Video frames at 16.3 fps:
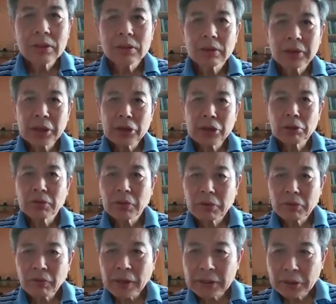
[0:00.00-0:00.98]
So thank you for
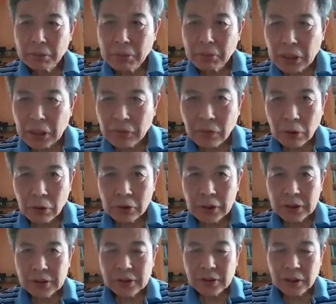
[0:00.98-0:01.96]
inviting me for
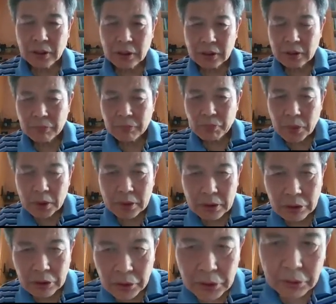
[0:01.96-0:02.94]
this
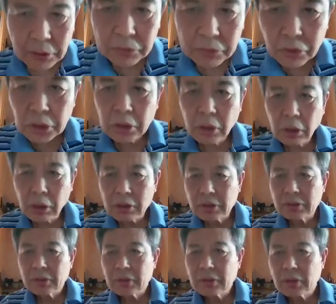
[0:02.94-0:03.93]
series of 3
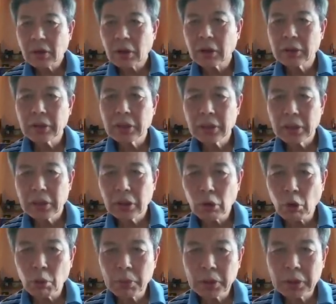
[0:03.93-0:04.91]
talks on the
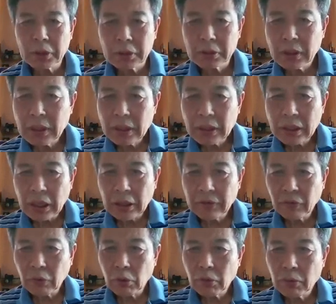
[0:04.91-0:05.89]
Noble
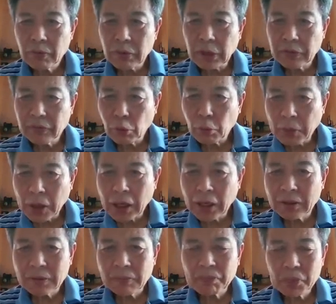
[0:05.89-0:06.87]
Eightfold
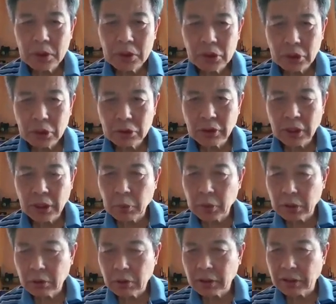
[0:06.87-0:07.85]
Path. So today
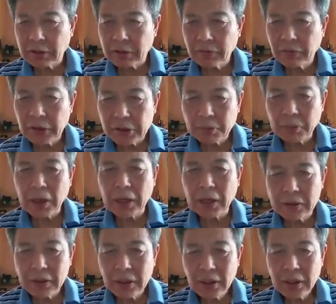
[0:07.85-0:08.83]
we're going to look at the first
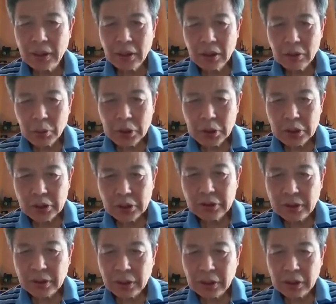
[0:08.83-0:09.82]
part, which
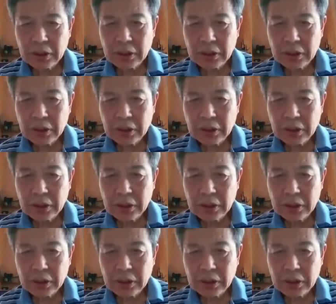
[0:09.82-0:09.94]
is